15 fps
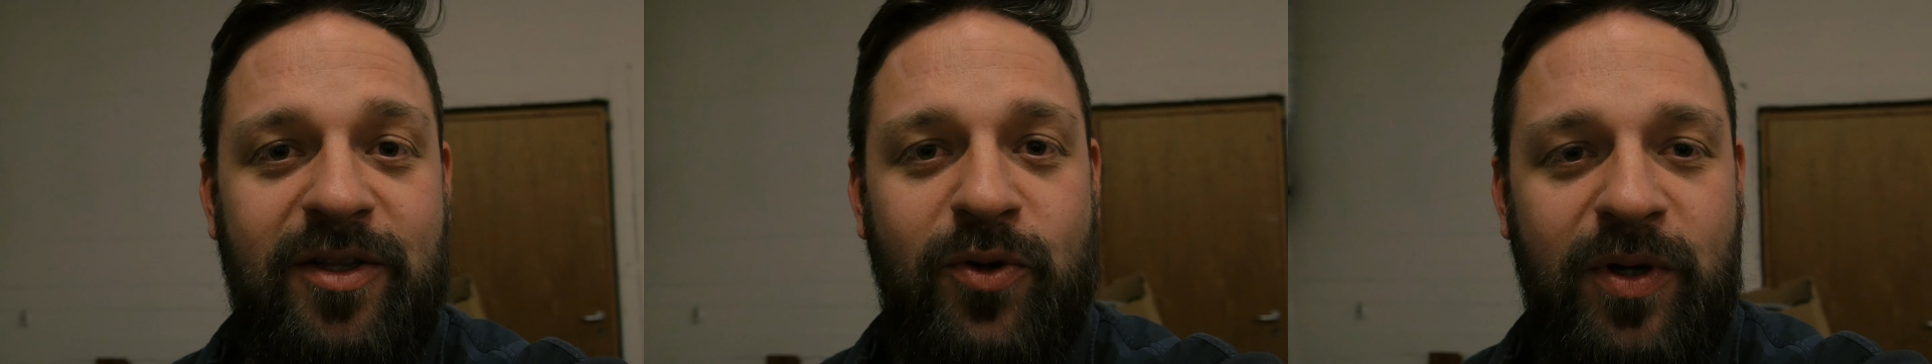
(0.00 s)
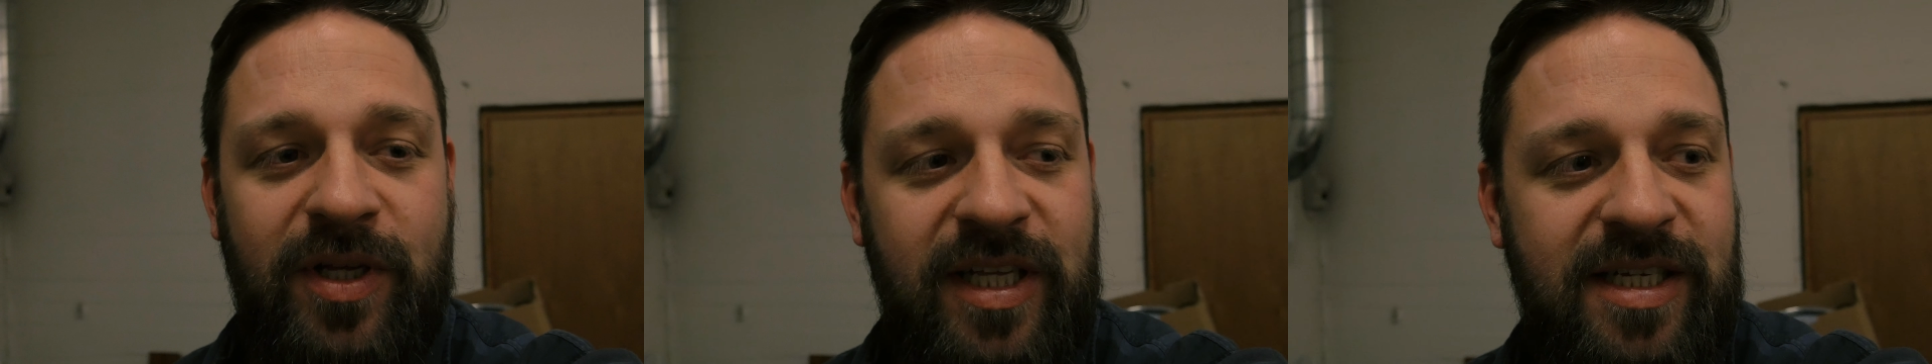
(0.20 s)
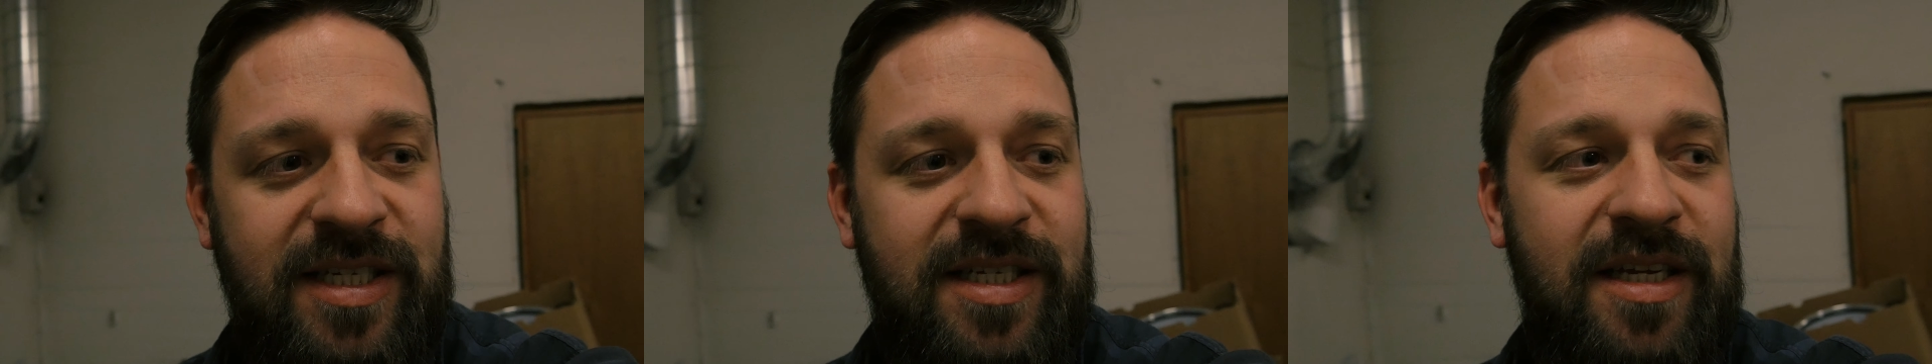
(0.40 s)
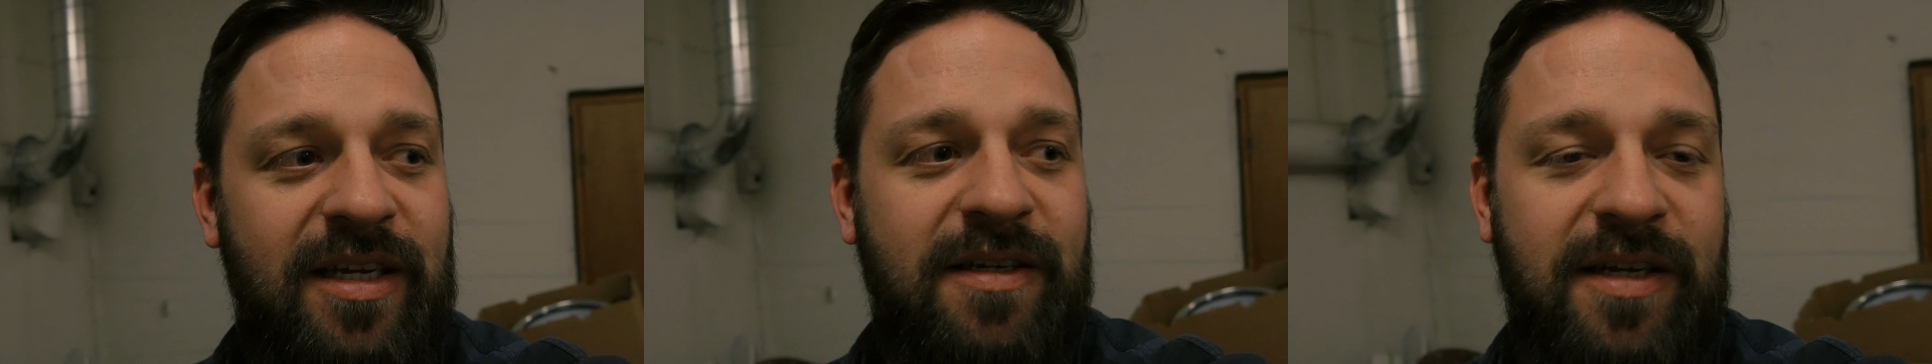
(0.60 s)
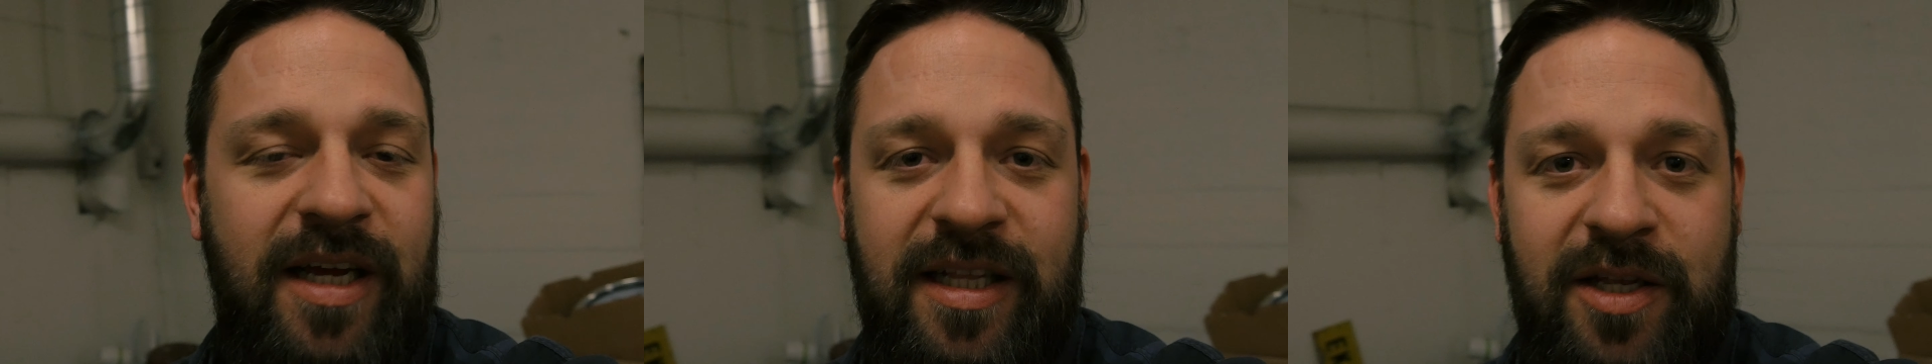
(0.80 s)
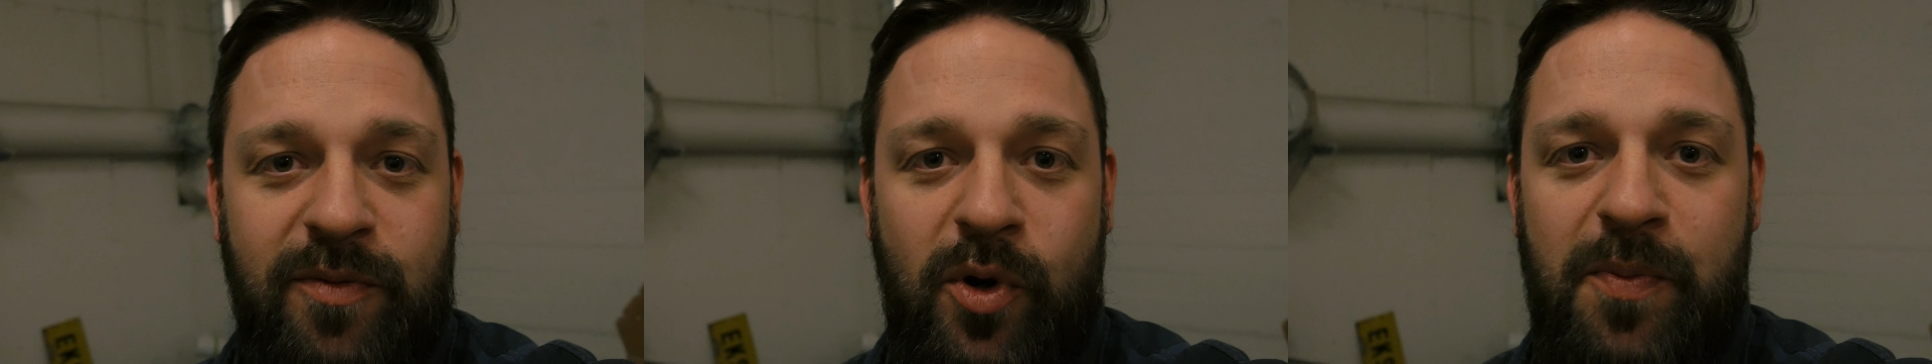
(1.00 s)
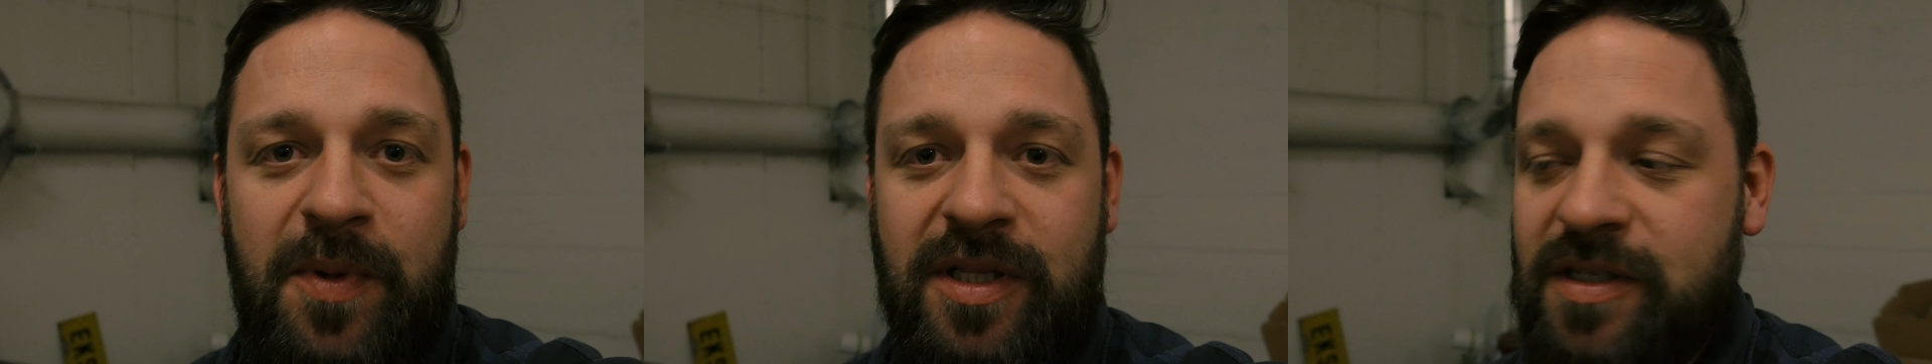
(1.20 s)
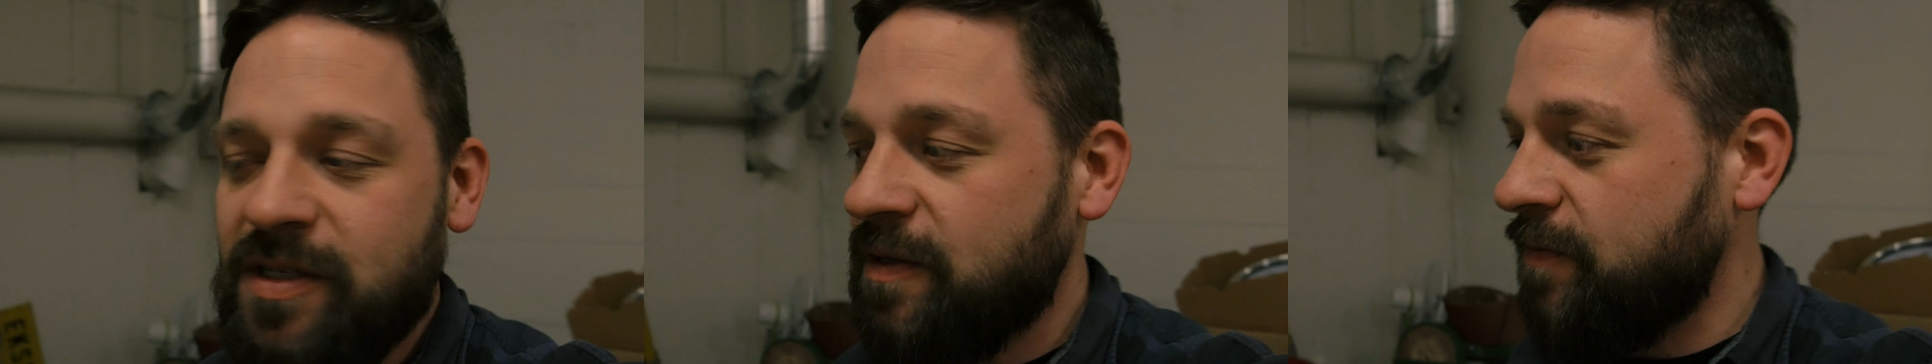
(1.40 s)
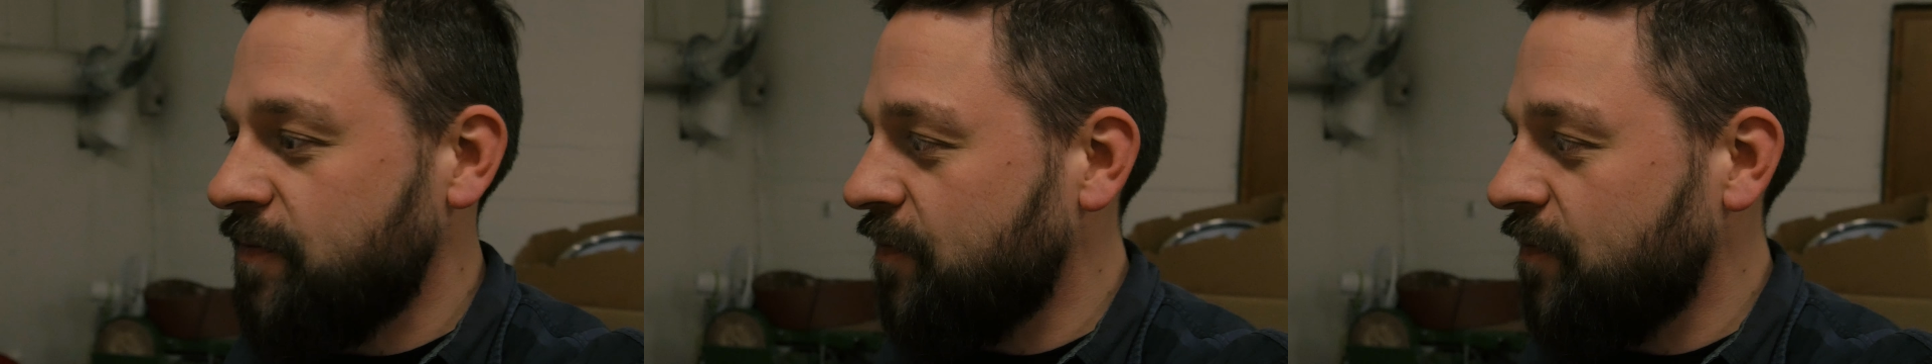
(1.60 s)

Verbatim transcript: doing this at the moment.